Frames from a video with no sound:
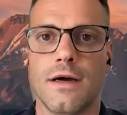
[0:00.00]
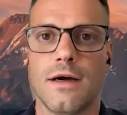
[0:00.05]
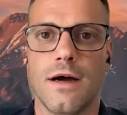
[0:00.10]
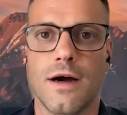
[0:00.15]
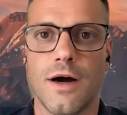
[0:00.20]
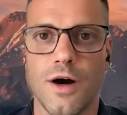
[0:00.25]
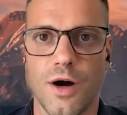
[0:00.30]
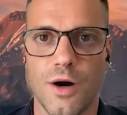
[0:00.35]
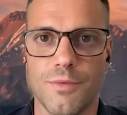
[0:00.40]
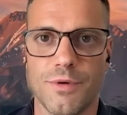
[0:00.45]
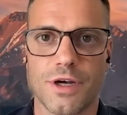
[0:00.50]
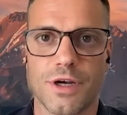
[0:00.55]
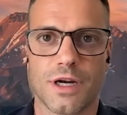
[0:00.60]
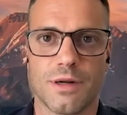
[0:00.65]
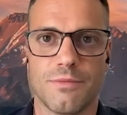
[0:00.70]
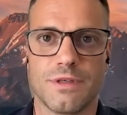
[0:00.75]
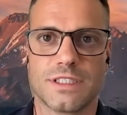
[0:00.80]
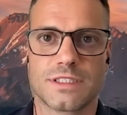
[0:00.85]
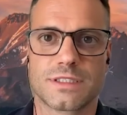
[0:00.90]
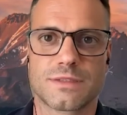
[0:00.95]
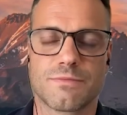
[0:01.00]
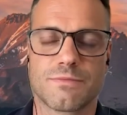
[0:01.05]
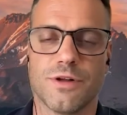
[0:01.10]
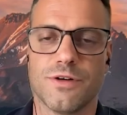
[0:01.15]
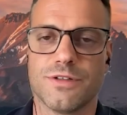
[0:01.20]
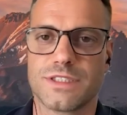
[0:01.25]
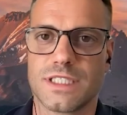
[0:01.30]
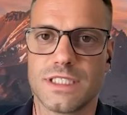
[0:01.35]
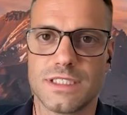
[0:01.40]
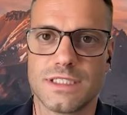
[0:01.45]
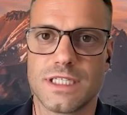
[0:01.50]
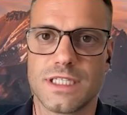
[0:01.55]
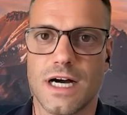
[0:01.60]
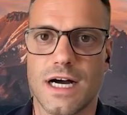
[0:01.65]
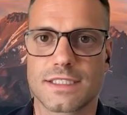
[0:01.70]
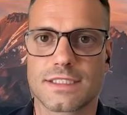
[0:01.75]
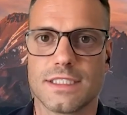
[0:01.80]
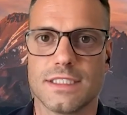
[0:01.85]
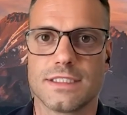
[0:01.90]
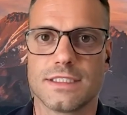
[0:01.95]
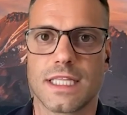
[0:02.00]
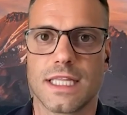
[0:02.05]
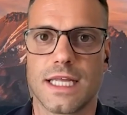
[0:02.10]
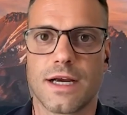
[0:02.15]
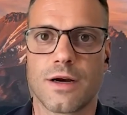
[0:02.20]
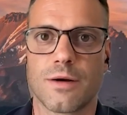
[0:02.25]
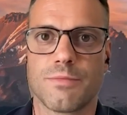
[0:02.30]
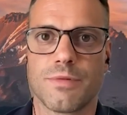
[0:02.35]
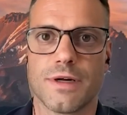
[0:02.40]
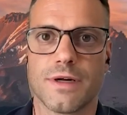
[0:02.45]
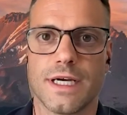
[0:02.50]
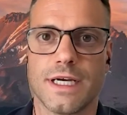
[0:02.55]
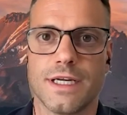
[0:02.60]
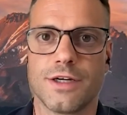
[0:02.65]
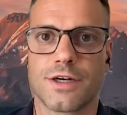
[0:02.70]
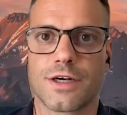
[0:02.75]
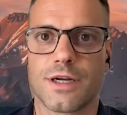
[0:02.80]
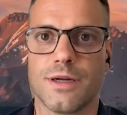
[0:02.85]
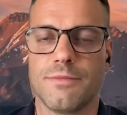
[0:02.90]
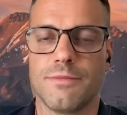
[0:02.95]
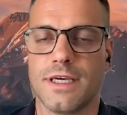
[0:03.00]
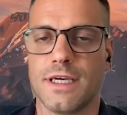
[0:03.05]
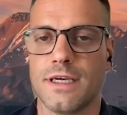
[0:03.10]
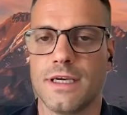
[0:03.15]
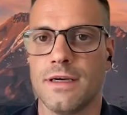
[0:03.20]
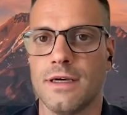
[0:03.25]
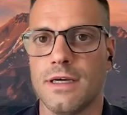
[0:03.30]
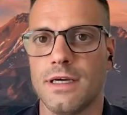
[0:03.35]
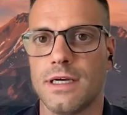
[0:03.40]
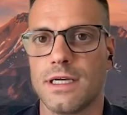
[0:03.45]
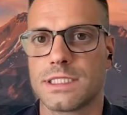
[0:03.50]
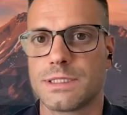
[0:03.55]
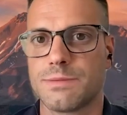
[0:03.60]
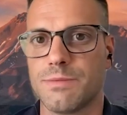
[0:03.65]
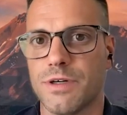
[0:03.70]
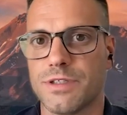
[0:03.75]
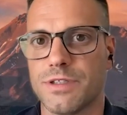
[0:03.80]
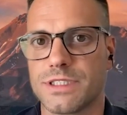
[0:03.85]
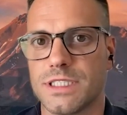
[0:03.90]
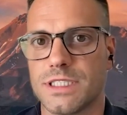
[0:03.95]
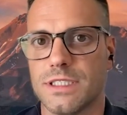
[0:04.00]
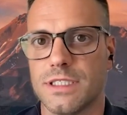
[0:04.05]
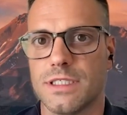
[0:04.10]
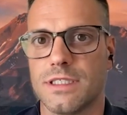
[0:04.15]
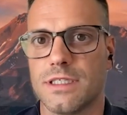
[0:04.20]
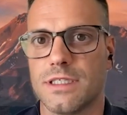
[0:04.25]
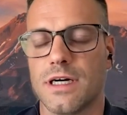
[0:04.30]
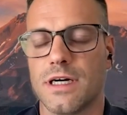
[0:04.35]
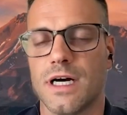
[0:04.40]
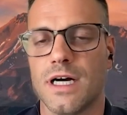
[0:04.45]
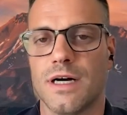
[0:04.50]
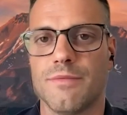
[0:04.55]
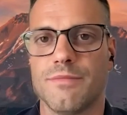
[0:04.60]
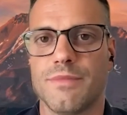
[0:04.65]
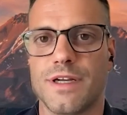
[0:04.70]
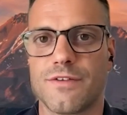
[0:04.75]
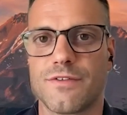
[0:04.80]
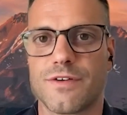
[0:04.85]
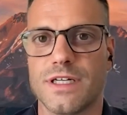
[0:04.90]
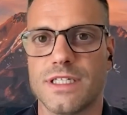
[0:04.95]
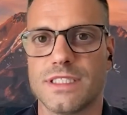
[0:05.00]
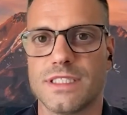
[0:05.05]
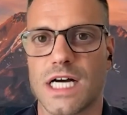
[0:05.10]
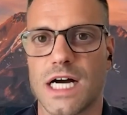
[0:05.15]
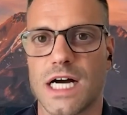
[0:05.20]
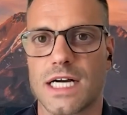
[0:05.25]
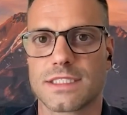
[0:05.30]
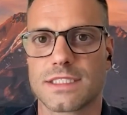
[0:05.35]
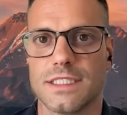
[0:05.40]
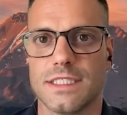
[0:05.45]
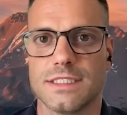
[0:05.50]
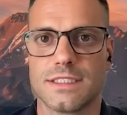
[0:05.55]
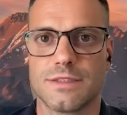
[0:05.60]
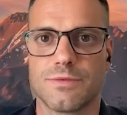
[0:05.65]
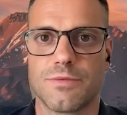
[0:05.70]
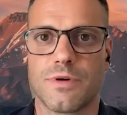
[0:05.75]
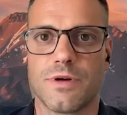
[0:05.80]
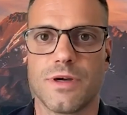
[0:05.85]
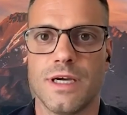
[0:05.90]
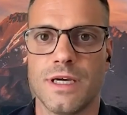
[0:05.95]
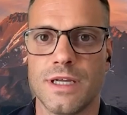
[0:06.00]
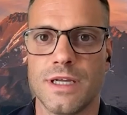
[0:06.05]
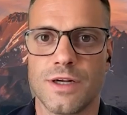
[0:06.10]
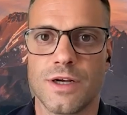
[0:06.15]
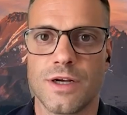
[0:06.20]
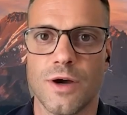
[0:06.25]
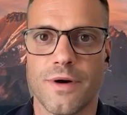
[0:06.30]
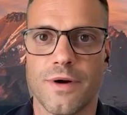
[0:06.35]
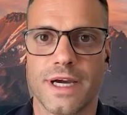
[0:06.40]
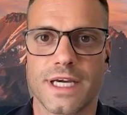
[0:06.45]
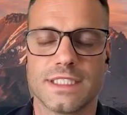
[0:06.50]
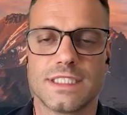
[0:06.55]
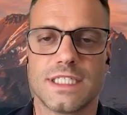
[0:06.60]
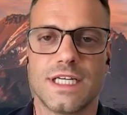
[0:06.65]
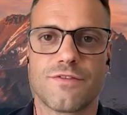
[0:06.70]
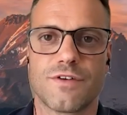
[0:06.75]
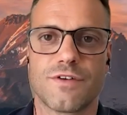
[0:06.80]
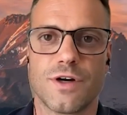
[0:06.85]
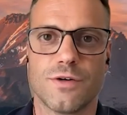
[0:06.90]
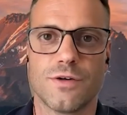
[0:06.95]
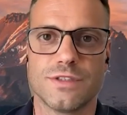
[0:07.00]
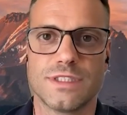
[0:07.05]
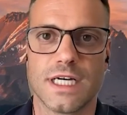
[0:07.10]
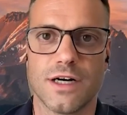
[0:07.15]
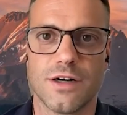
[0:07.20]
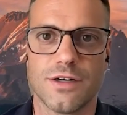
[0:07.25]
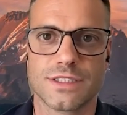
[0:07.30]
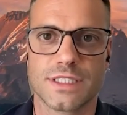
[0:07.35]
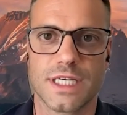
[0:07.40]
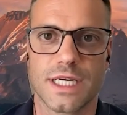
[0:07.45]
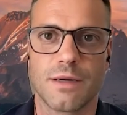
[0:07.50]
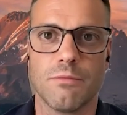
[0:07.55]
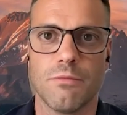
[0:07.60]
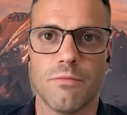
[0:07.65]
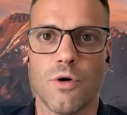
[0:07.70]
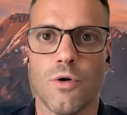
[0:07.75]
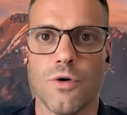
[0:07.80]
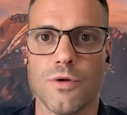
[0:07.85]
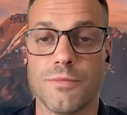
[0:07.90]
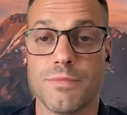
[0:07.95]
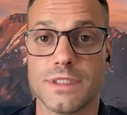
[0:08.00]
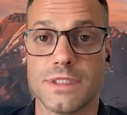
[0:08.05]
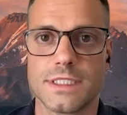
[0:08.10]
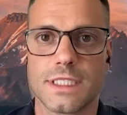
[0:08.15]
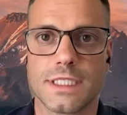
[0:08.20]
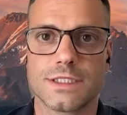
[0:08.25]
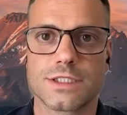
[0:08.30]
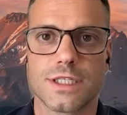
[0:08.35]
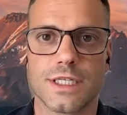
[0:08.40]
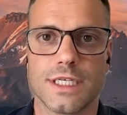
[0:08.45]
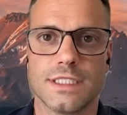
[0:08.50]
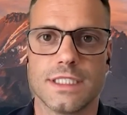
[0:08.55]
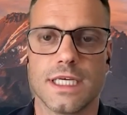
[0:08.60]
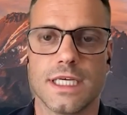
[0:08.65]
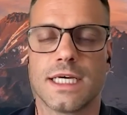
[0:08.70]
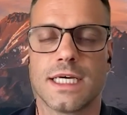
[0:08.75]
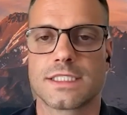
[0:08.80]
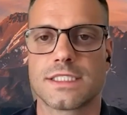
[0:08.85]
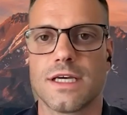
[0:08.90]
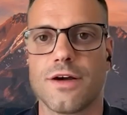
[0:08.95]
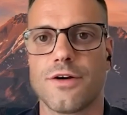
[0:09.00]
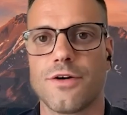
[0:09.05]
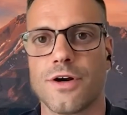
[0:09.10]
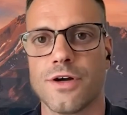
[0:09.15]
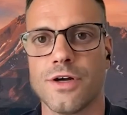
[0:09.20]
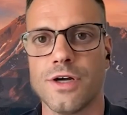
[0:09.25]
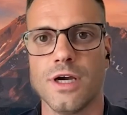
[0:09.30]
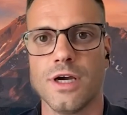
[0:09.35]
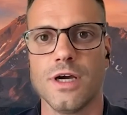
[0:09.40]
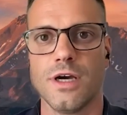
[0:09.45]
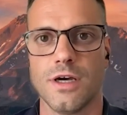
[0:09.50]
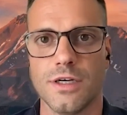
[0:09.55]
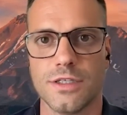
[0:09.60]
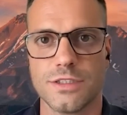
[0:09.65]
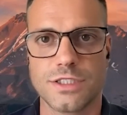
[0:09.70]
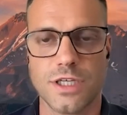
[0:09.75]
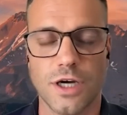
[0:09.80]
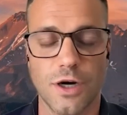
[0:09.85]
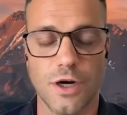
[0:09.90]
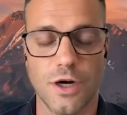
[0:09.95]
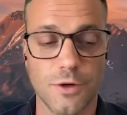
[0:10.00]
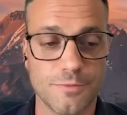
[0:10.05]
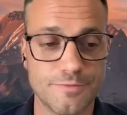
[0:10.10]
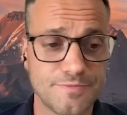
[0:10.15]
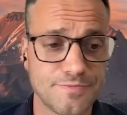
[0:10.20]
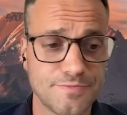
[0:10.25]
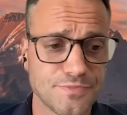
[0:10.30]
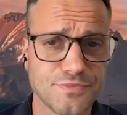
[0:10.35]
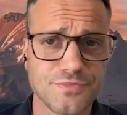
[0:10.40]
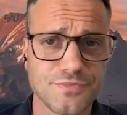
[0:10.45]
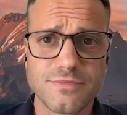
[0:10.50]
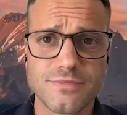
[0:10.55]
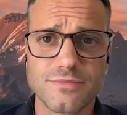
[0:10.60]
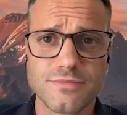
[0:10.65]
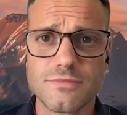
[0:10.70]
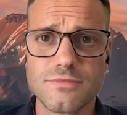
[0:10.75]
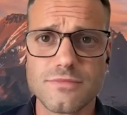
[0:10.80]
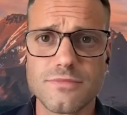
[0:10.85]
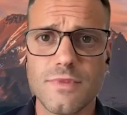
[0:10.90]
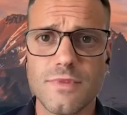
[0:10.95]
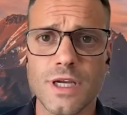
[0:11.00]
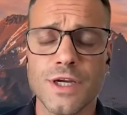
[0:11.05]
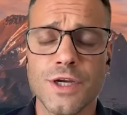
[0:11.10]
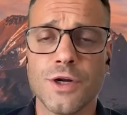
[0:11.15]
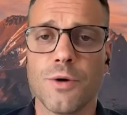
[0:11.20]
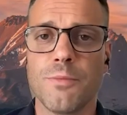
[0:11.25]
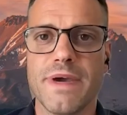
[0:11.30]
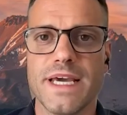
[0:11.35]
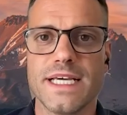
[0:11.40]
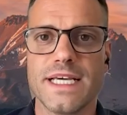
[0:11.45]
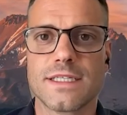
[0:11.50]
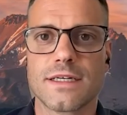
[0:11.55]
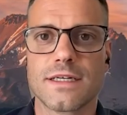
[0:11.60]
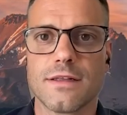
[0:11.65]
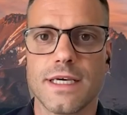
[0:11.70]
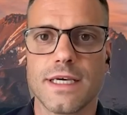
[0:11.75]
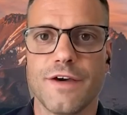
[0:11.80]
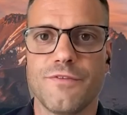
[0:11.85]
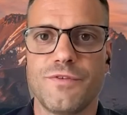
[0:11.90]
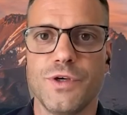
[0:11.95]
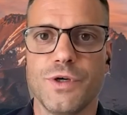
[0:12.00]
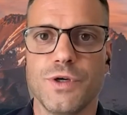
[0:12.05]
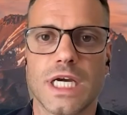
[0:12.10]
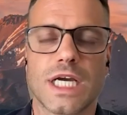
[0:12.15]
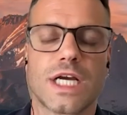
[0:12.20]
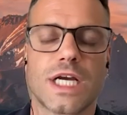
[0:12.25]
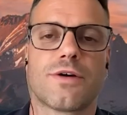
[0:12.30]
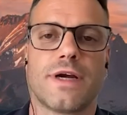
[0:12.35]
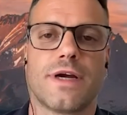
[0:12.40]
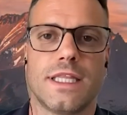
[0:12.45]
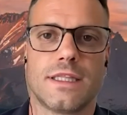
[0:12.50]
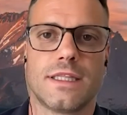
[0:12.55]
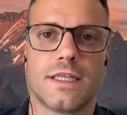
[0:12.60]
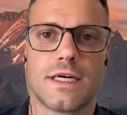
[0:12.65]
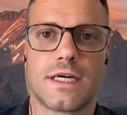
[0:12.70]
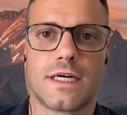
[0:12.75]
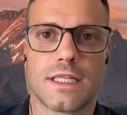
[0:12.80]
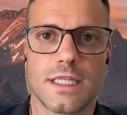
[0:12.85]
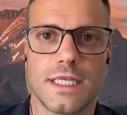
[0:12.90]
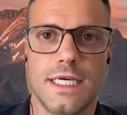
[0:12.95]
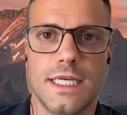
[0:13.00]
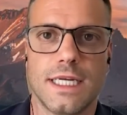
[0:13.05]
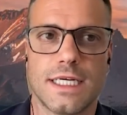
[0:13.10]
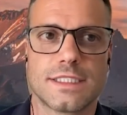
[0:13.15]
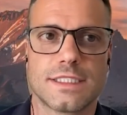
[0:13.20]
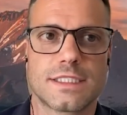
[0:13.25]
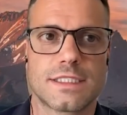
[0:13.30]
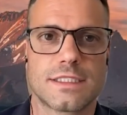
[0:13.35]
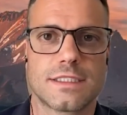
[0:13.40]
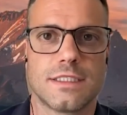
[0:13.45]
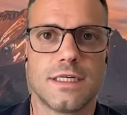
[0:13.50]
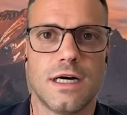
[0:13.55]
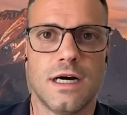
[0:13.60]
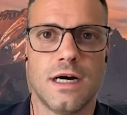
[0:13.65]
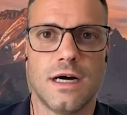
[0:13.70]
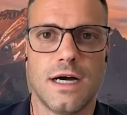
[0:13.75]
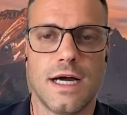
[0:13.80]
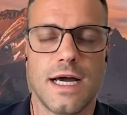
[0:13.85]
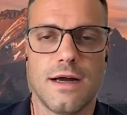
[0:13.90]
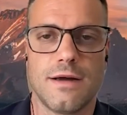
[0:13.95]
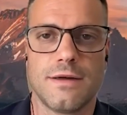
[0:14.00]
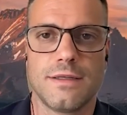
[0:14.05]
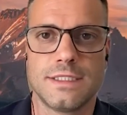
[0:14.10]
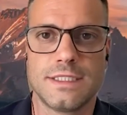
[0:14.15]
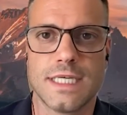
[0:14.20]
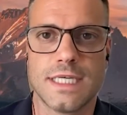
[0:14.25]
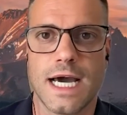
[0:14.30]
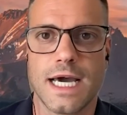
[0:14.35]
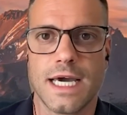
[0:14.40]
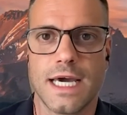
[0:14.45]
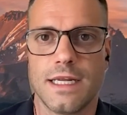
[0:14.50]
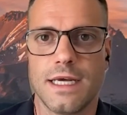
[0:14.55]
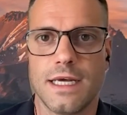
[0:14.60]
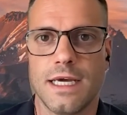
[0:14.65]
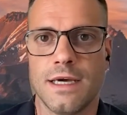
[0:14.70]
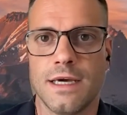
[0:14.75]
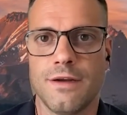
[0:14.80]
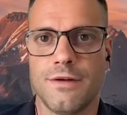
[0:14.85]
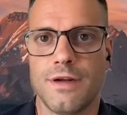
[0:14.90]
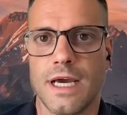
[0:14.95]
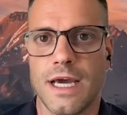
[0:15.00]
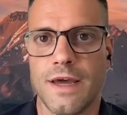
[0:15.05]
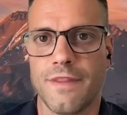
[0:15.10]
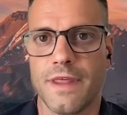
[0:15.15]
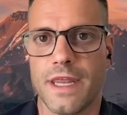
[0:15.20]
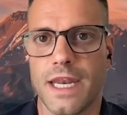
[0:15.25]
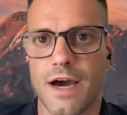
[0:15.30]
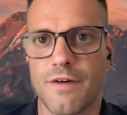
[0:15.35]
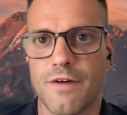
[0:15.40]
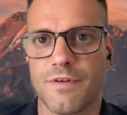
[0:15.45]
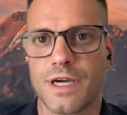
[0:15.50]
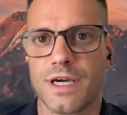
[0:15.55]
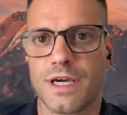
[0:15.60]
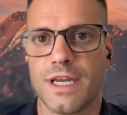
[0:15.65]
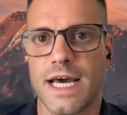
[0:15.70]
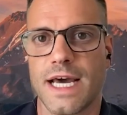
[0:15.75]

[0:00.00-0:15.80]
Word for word: Um, you're going to be exposed to toxins in the airplane. You're going to be exposed to um, different toxins in going into different hotels, like mold potentially, et cetera. So, you know, basically, if you can create the cleanest uh, diet and and then have a good